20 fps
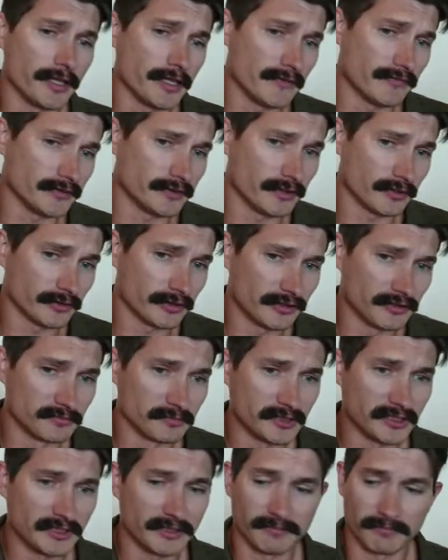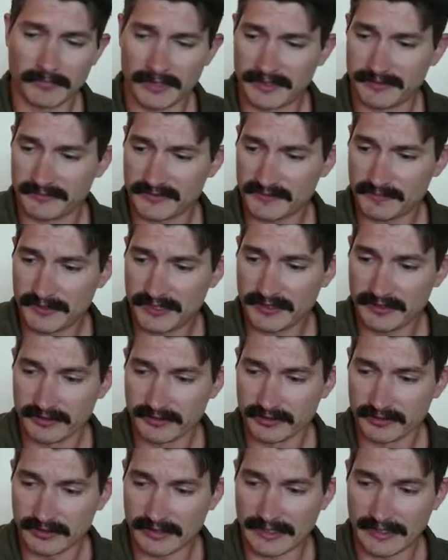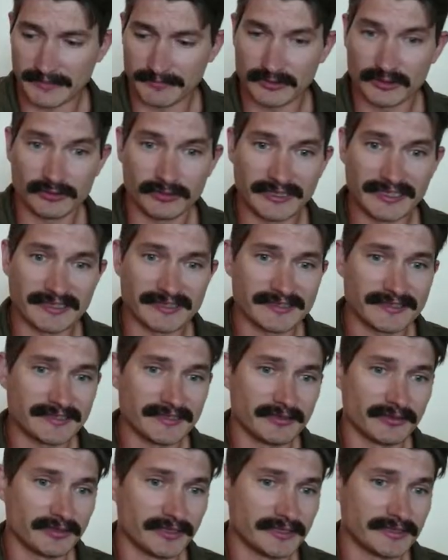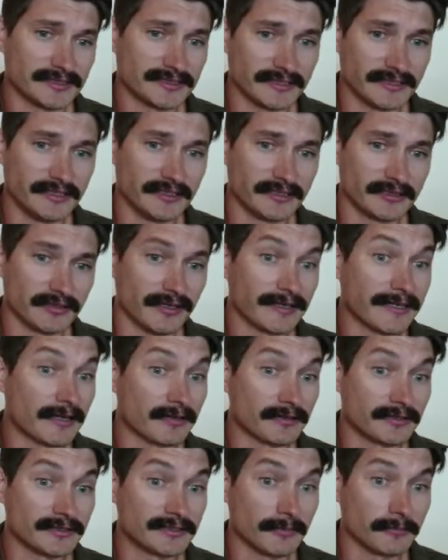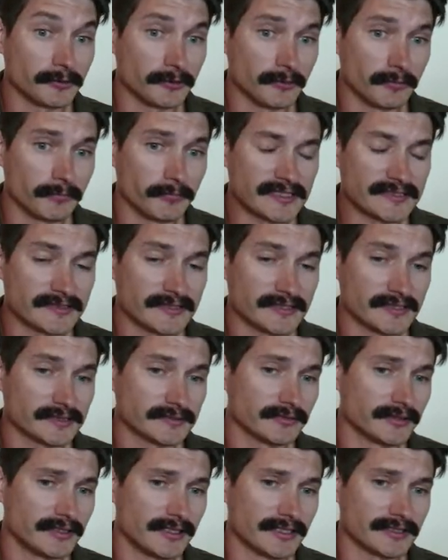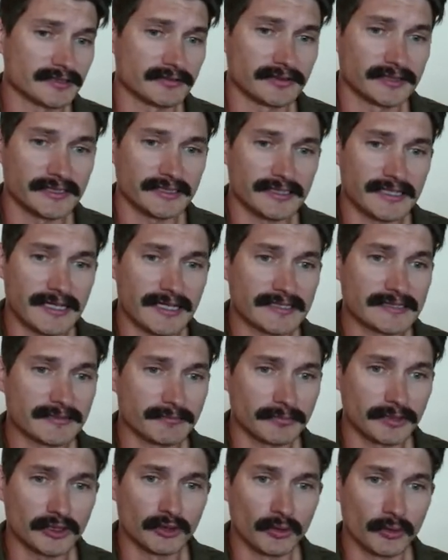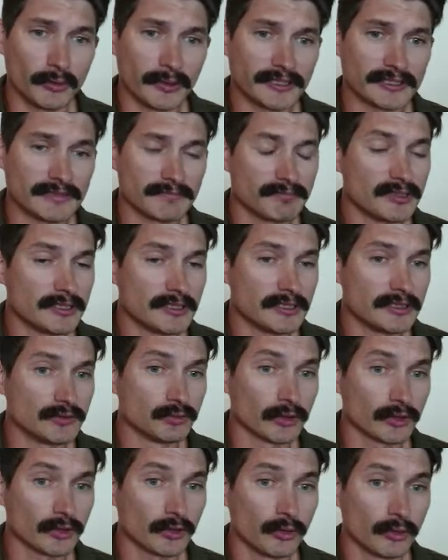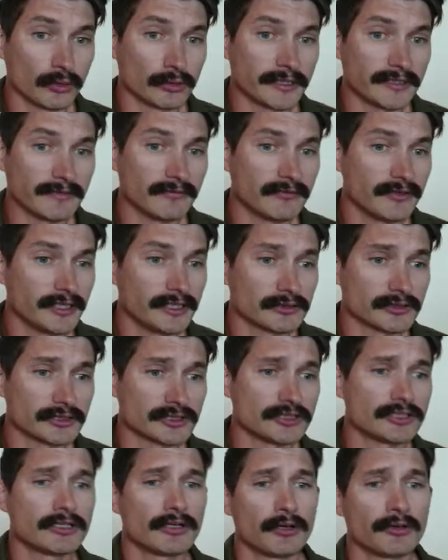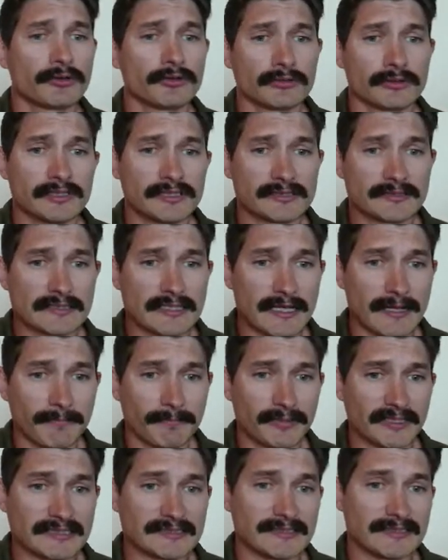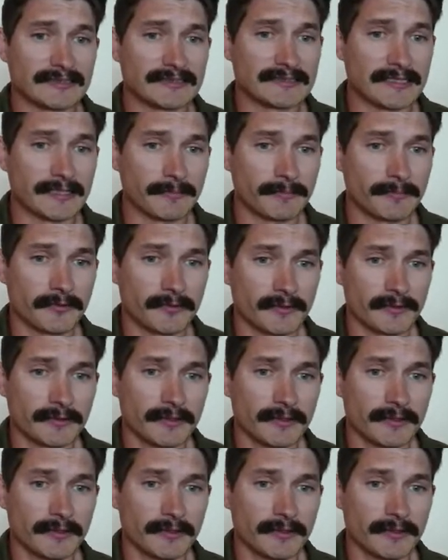If you don't know me, my name is Peter. I'm doing a series here on how to W business for the next 30 days. I'm going to be recording videos to go through these topics in depth.